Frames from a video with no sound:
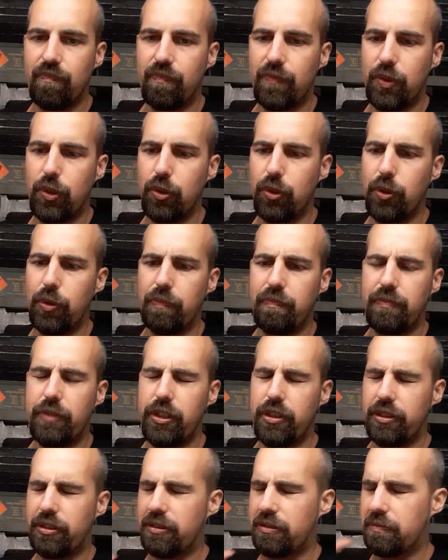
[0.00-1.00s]
So
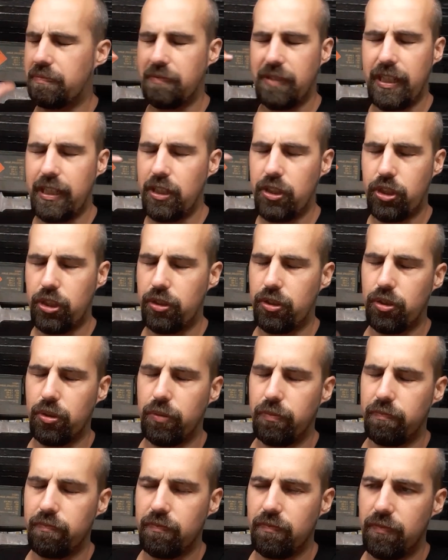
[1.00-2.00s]
just this is just
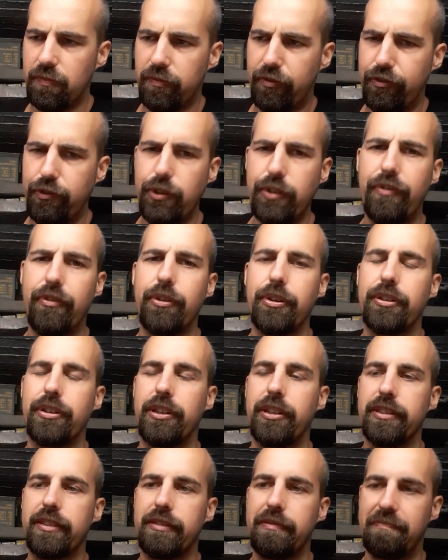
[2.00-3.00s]
some food for
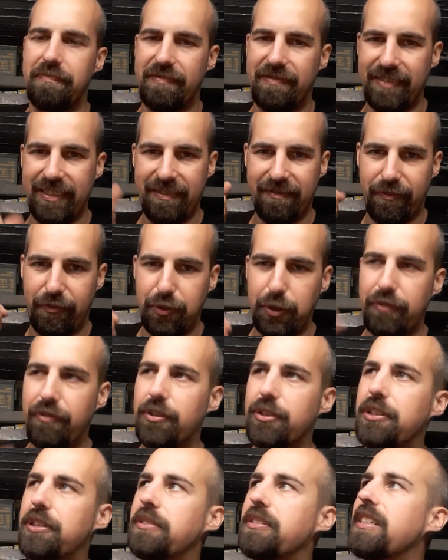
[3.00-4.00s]
thought. Food
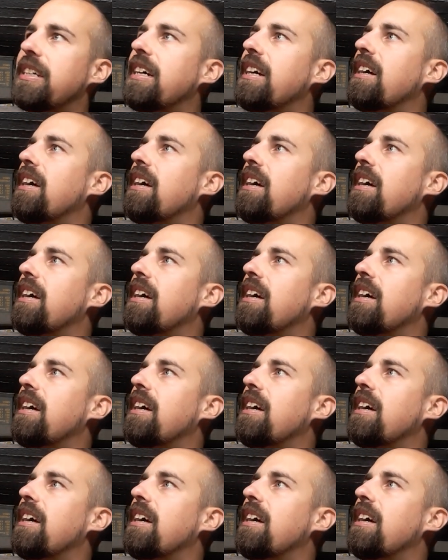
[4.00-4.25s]
for thought.